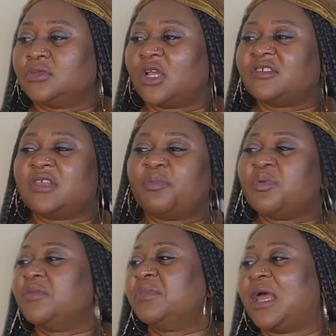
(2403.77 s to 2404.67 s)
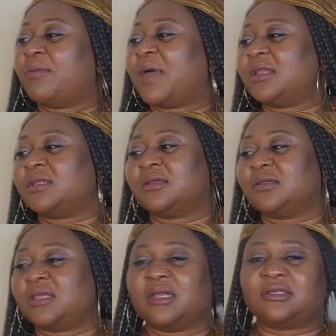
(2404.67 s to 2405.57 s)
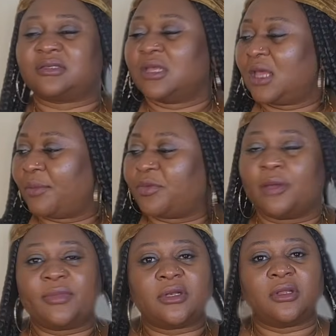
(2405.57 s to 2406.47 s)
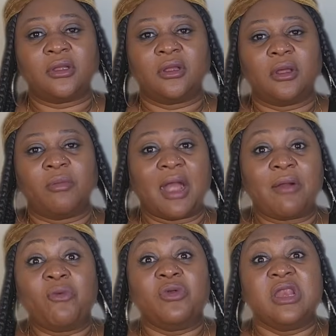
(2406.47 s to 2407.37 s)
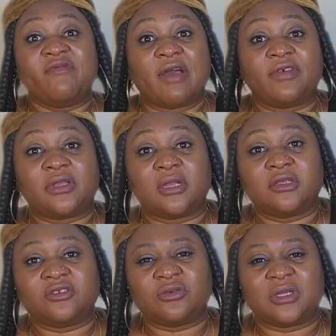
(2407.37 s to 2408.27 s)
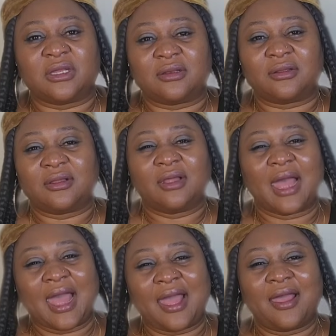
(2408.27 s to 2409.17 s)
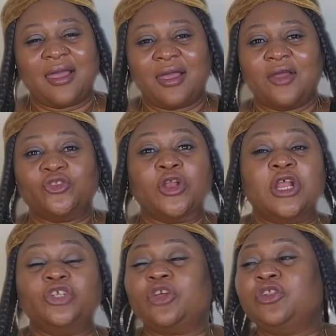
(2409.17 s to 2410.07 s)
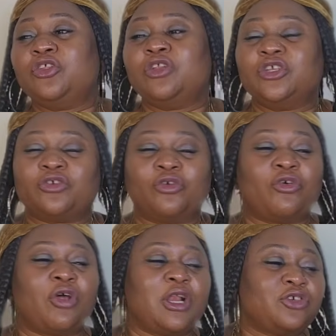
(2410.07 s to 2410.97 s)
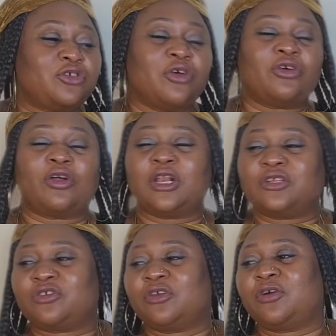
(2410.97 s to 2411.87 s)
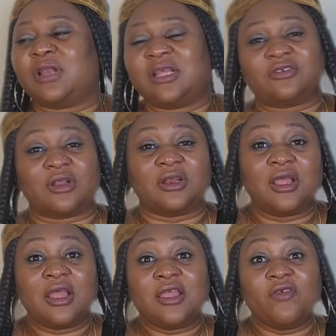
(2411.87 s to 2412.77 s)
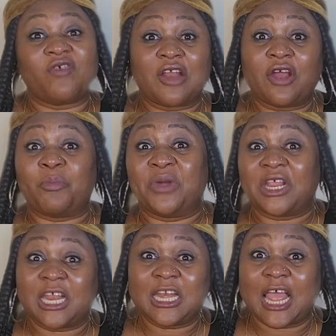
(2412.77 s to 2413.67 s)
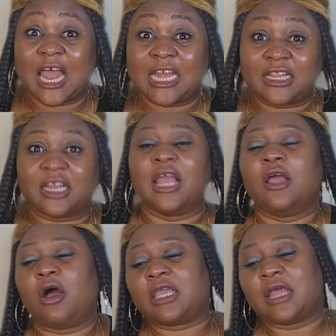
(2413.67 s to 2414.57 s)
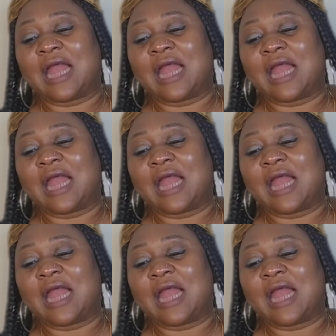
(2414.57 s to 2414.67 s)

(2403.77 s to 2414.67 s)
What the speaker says: Just keep him there by the gate. I'm coming. Mara will leave everything he's doing. Ah, donation, donation, collection, collection, collection. If you are not bringing anything, okay.